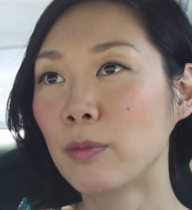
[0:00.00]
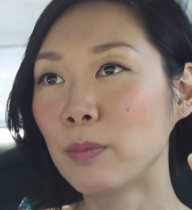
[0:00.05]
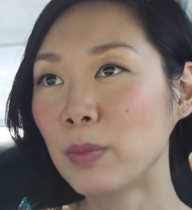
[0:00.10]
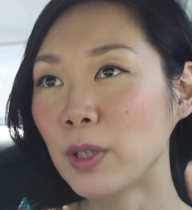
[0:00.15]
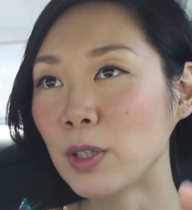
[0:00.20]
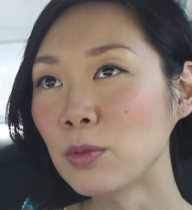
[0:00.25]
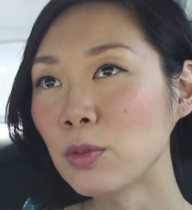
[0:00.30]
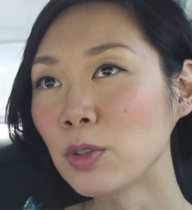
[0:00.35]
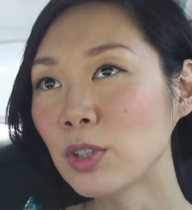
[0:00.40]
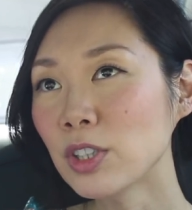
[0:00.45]

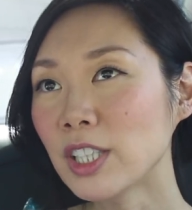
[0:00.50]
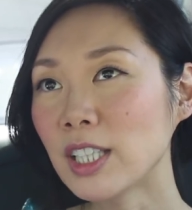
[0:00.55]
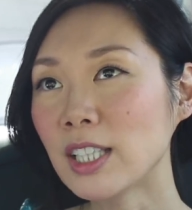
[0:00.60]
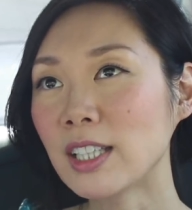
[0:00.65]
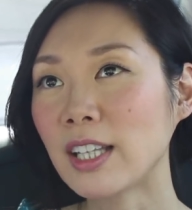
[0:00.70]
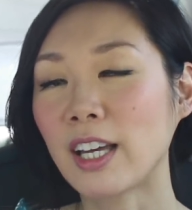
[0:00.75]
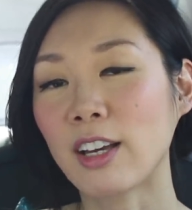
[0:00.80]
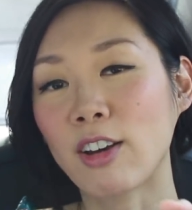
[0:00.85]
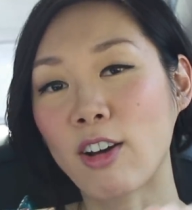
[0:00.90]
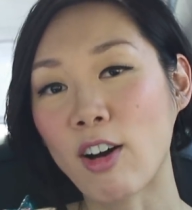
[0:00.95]
been really
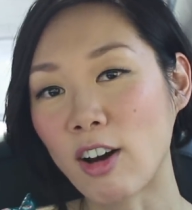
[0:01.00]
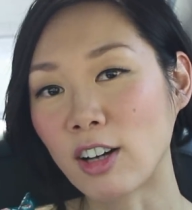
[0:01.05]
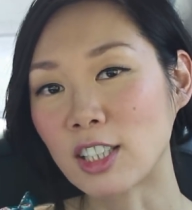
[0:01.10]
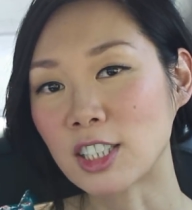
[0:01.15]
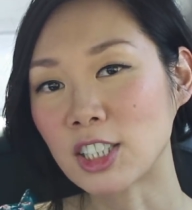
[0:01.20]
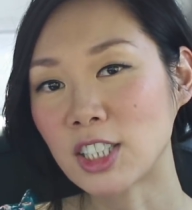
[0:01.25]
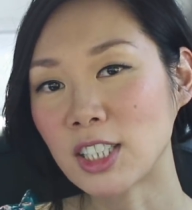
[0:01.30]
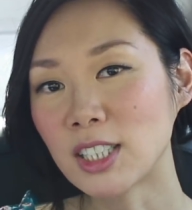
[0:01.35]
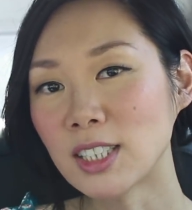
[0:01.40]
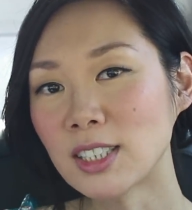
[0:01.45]

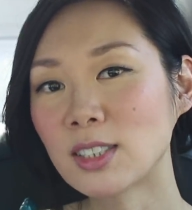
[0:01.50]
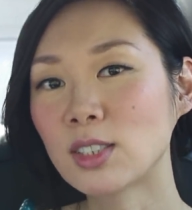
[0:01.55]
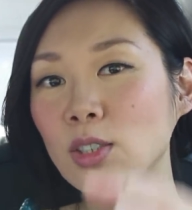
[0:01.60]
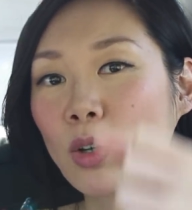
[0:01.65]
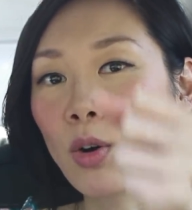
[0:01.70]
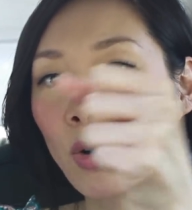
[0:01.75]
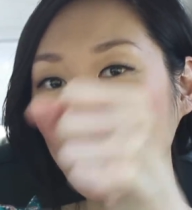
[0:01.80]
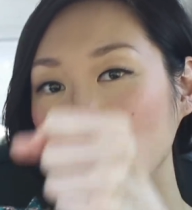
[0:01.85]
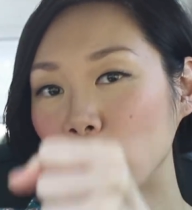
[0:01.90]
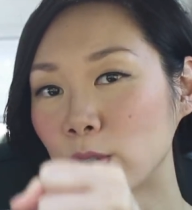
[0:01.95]
cautious
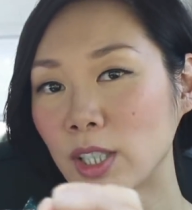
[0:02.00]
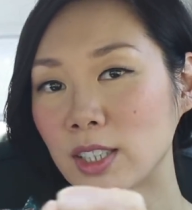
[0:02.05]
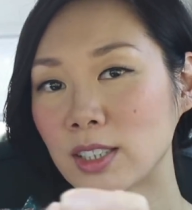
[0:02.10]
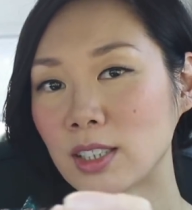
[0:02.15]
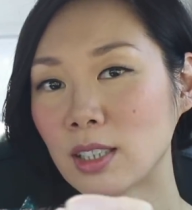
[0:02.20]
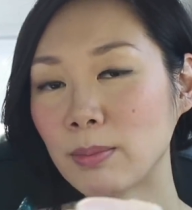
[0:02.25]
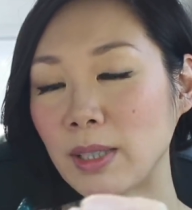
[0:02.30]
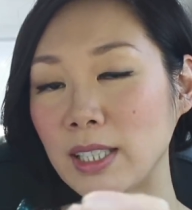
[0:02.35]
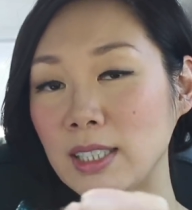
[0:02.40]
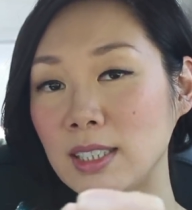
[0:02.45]
to hold
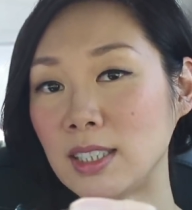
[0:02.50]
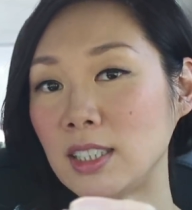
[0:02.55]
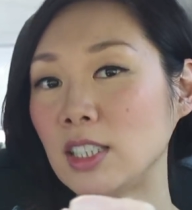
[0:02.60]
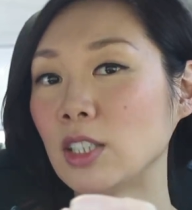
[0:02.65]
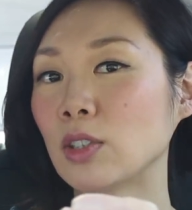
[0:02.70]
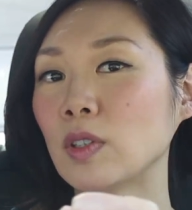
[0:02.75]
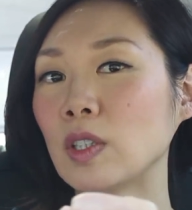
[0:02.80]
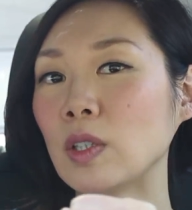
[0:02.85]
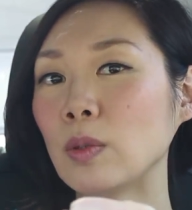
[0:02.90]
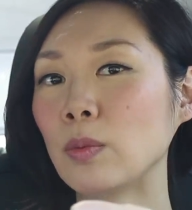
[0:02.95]
onto my
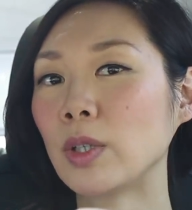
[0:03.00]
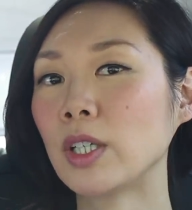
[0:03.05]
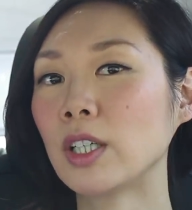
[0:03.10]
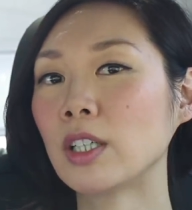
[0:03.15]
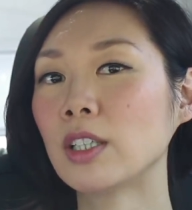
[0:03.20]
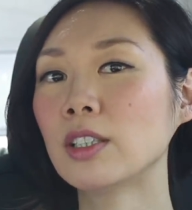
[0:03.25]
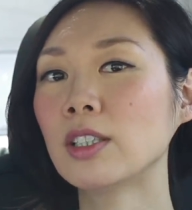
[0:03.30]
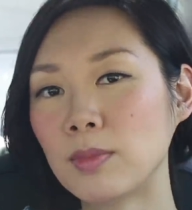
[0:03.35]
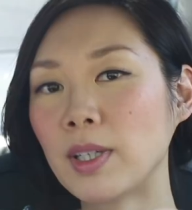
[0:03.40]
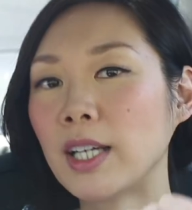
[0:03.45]
steering
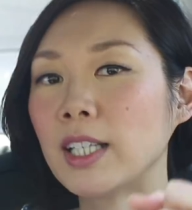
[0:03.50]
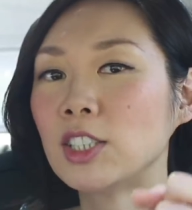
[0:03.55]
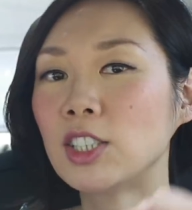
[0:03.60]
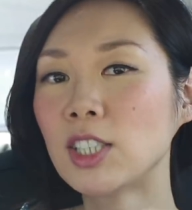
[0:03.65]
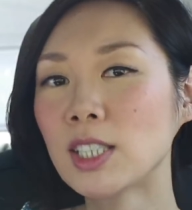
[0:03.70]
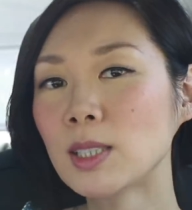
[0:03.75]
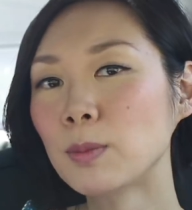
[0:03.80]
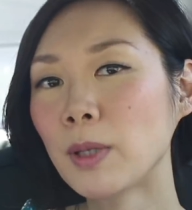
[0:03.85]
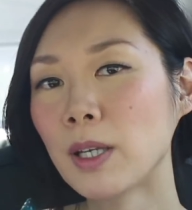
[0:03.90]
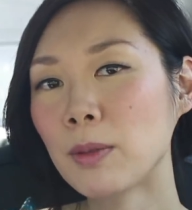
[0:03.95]
wheel and
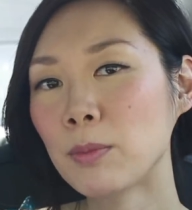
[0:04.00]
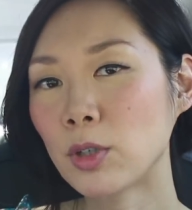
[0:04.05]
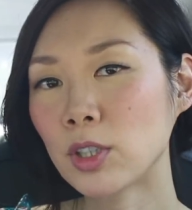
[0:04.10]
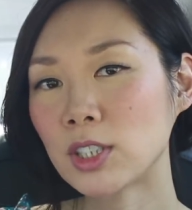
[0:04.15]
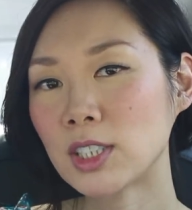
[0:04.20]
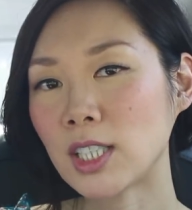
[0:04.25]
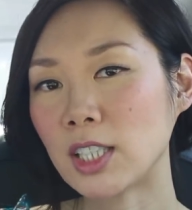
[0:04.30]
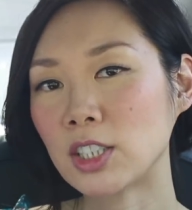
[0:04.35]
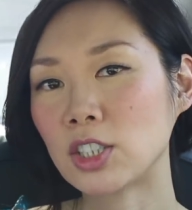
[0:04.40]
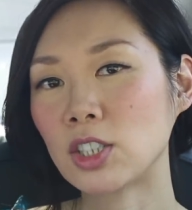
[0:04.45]
just pay more
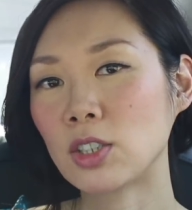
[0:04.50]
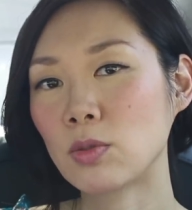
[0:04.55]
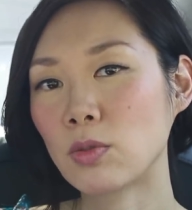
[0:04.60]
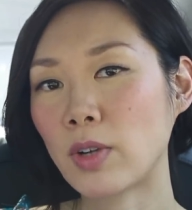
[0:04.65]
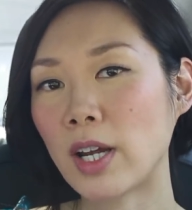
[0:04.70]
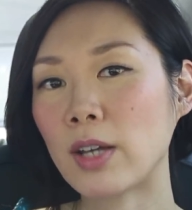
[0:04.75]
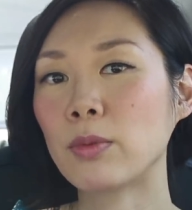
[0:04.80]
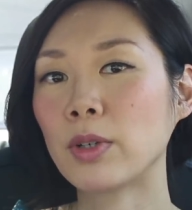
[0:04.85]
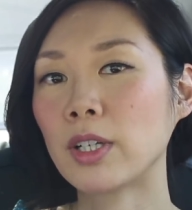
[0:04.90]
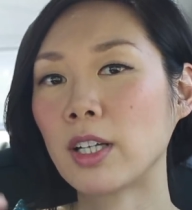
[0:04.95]
attention
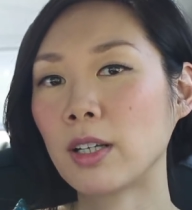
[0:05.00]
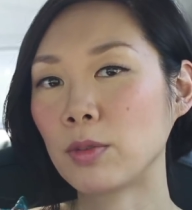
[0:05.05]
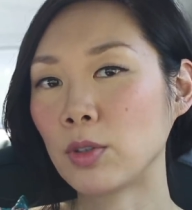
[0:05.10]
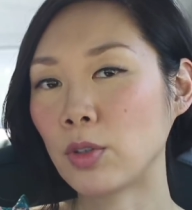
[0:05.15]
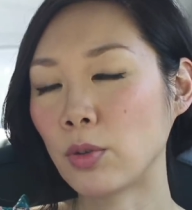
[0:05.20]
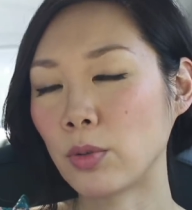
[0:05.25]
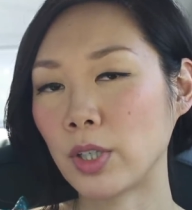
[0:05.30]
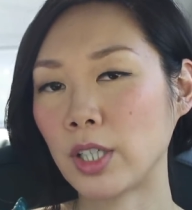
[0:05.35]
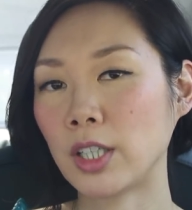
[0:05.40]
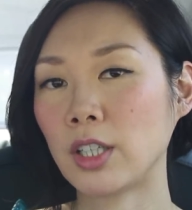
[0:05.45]
right when I'm
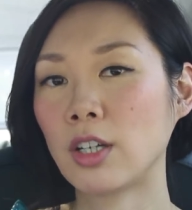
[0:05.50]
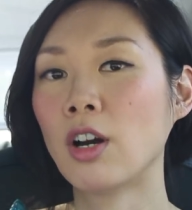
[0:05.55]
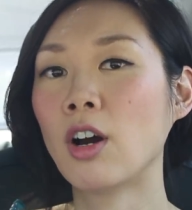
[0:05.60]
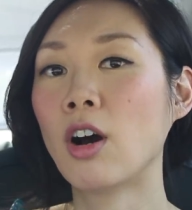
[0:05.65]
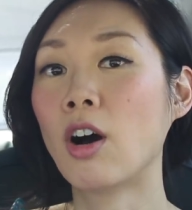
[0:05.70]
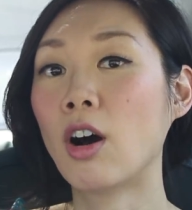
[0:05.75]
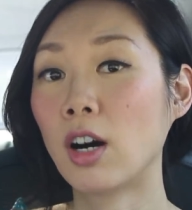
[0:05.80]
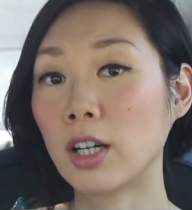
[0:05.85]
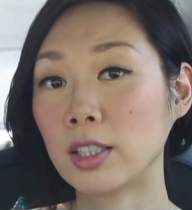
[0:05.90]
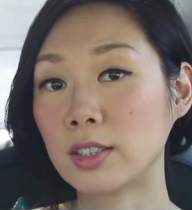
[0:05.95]
going
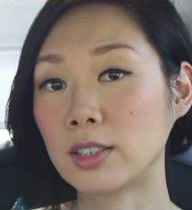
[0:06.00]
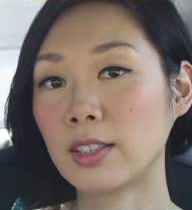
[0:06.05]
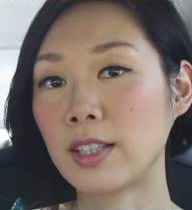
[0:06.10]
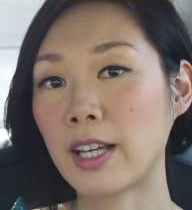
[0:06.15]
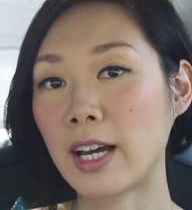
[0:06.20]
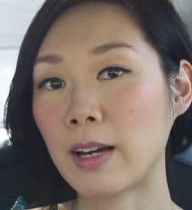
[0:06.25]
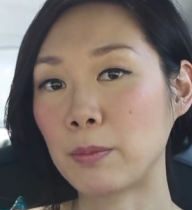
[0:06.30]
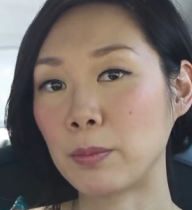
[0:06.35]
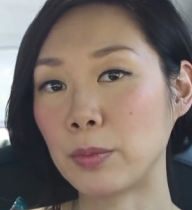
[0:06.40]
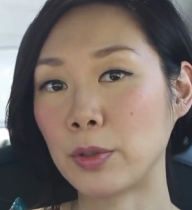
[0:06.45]
onto
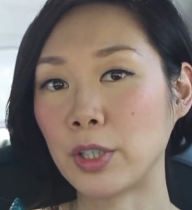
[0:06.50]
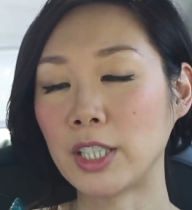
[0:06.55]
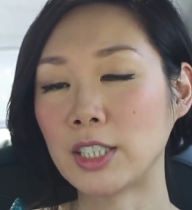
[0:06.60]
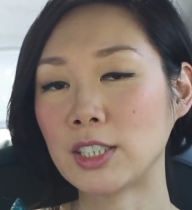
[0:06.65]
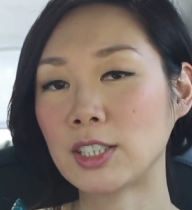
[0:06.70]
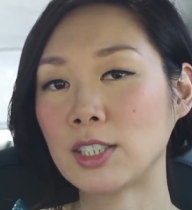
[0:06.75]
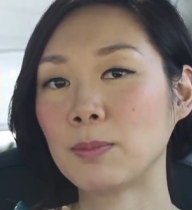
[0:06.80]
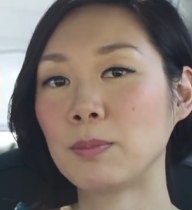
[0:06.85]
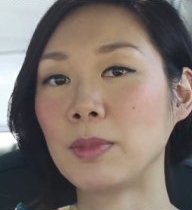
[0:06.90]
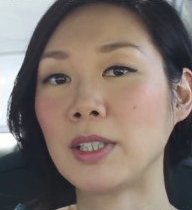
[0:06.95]
that
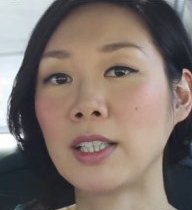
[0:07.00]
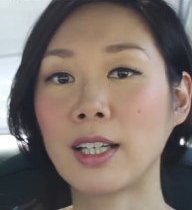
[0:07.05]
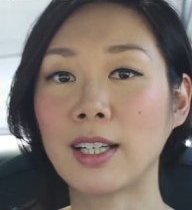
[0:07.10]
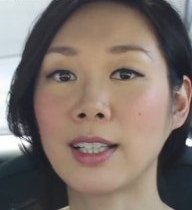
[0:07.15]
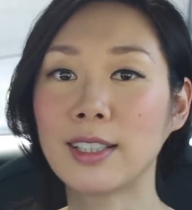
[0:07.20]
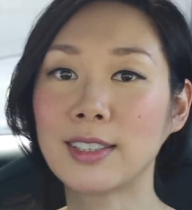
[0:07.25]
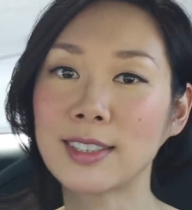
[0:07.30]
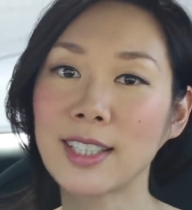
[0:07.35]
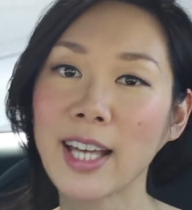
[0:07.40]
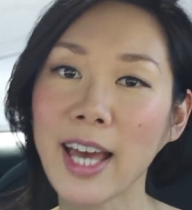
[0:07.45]
bridge,
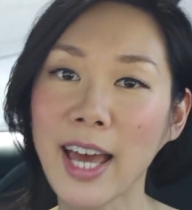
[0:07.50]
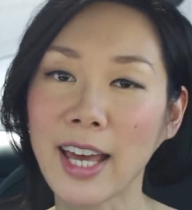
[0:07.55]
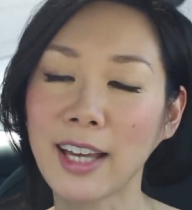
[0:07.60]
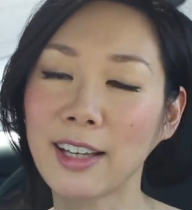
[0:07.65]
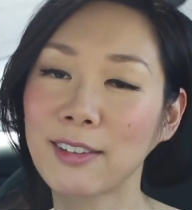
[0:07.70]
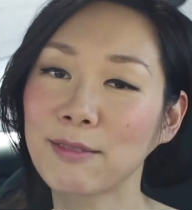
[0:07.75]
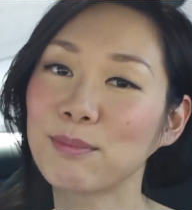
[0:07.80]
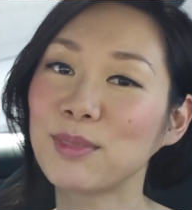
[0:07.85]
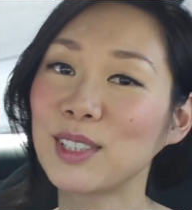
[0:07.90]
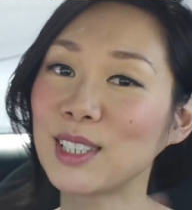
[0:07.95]
because
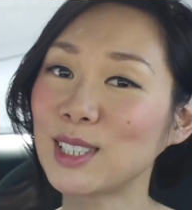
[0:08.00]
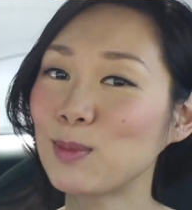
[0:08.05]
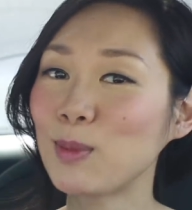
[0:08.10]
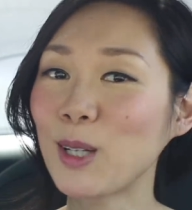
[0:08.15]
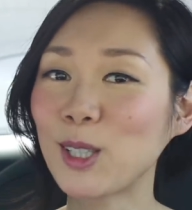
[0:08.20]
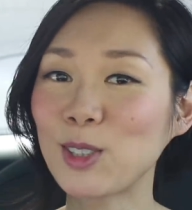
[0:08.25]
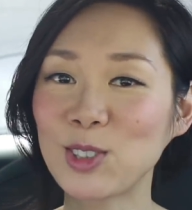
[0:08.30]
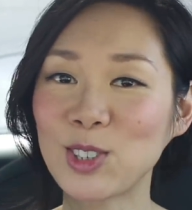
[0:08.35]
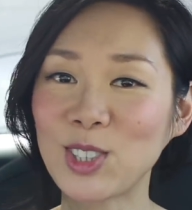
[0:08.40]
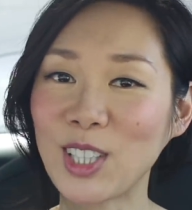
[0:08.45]
hey, it's
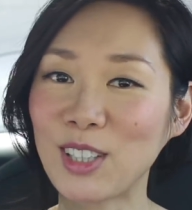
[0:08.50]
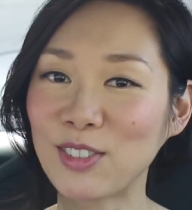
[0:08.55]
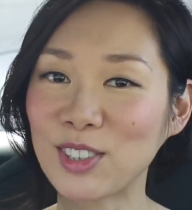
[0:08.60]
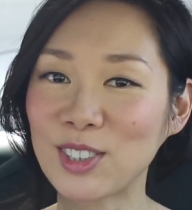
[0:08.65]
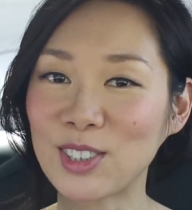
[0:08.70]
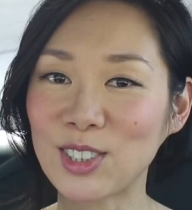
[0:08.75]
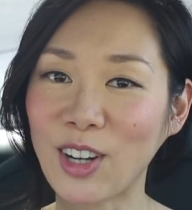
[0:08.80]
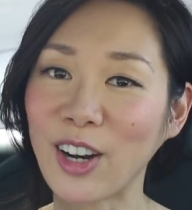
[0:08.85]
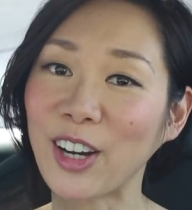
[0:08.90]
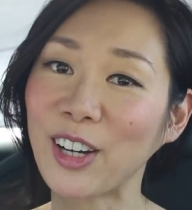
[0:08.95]
better safe
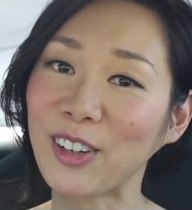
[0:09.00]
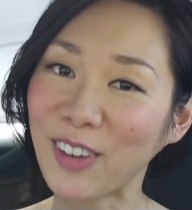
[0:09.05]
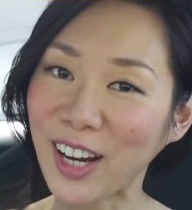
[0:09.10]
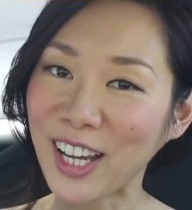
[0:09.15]
than sorry,